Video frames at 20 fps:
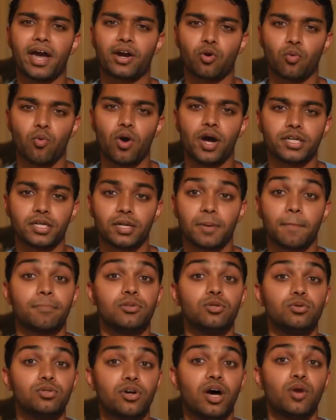matter
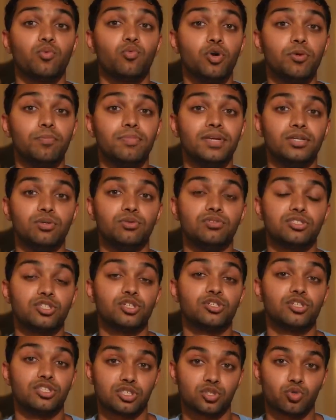what, Pluton would be
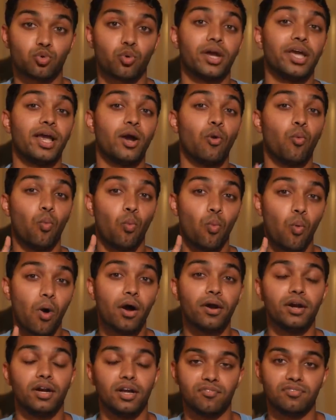used to destroy
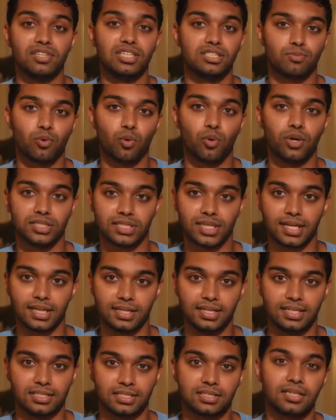one of these points
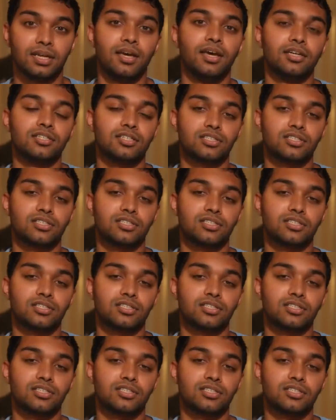at least,